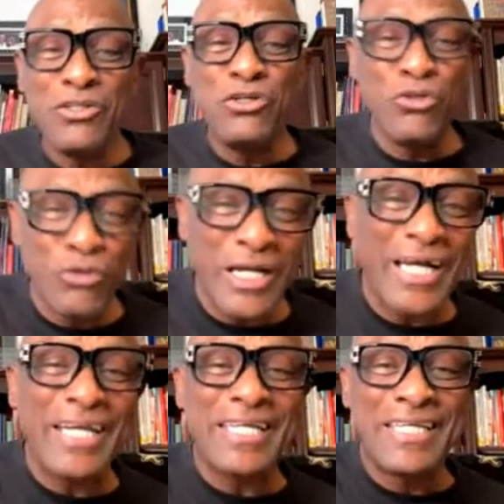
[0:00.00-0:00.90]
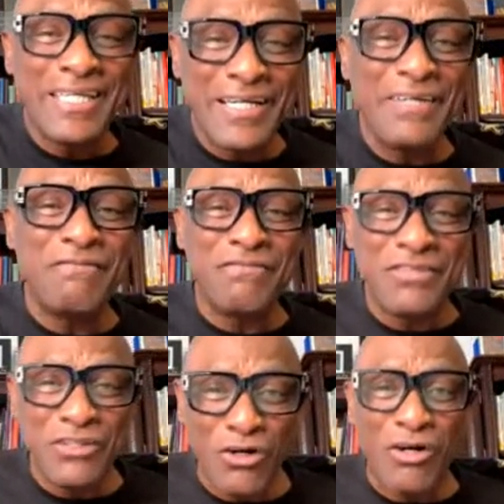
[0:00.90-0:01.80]
you got to give
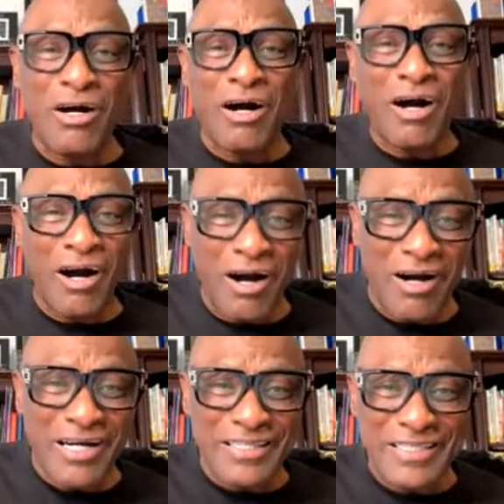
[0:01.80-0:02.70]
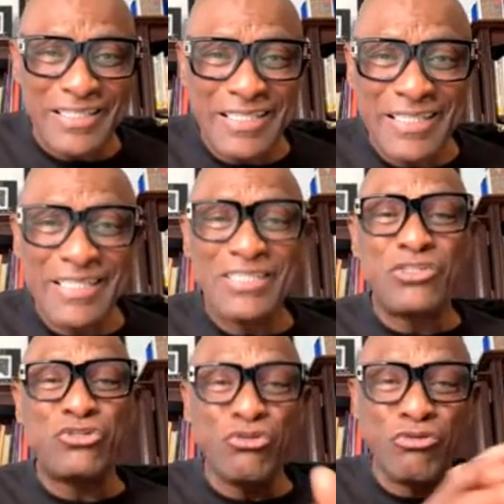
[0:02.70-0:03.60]
your heart
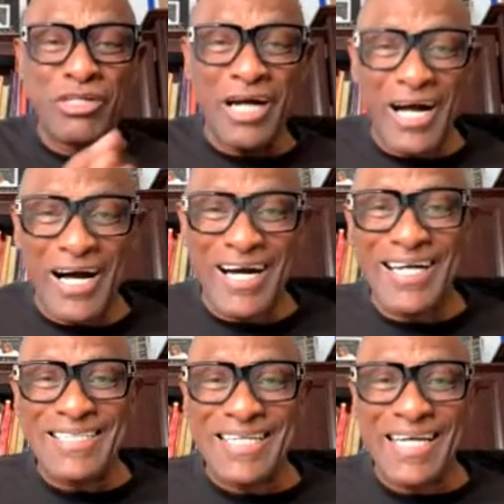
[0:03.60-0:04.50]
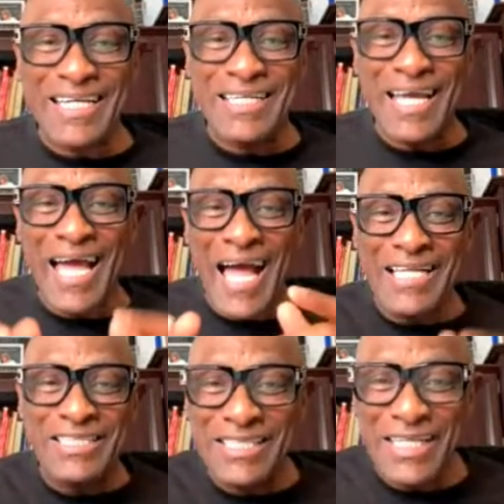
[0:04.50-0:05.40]
to God and
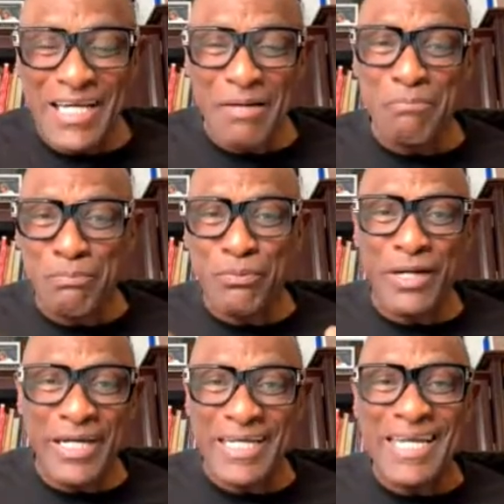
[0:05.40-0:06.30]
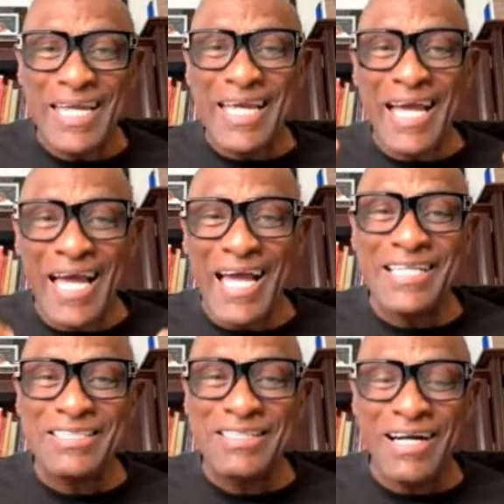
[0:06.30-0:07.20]
ask Him, pray,
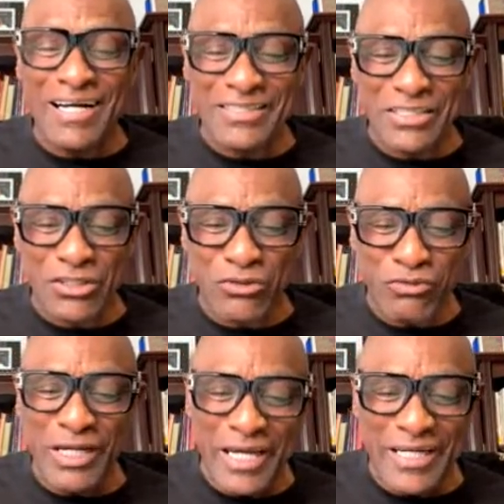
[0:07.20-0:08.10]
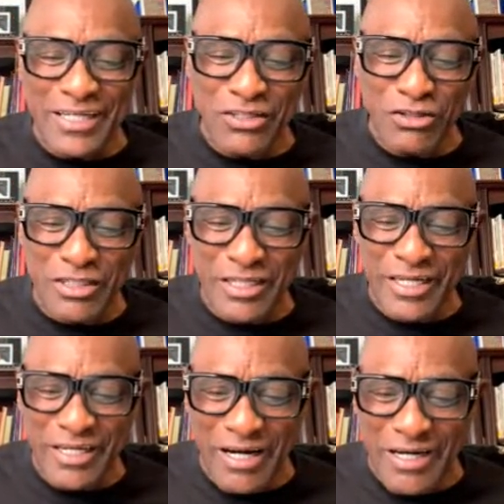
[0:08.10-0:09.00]
ask God to create in you a
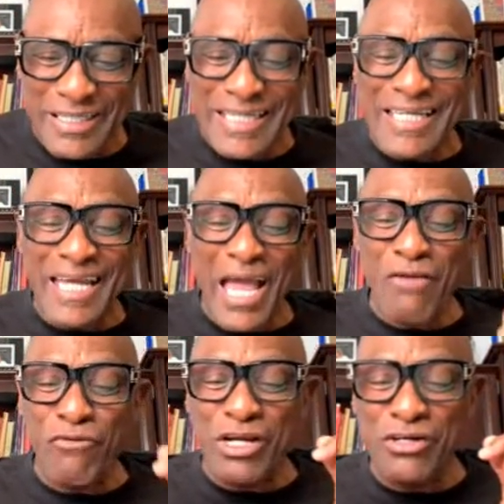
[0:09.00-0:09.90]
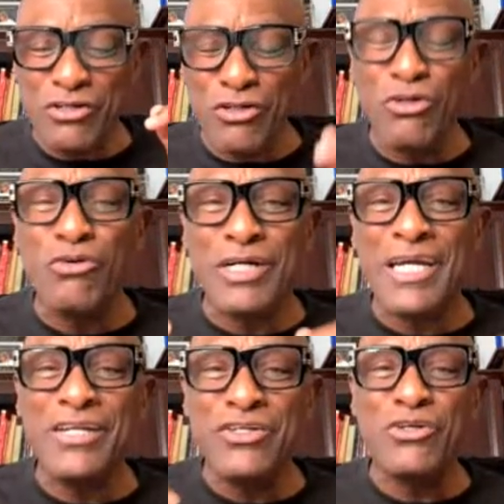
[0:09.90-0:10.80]
clean heart and renew
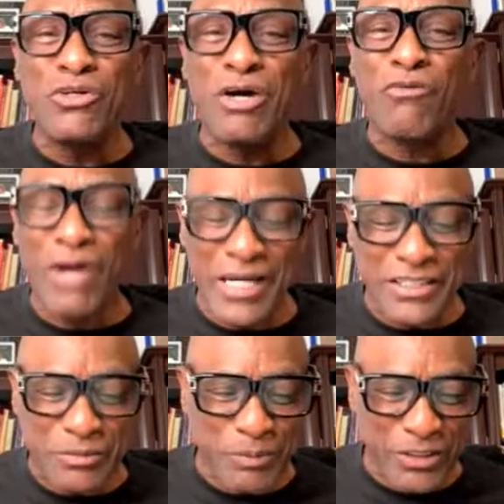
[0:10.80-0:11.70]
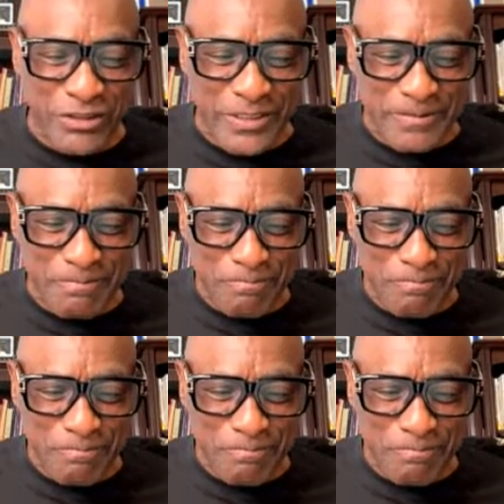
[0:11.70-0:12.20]
in you a right spirit.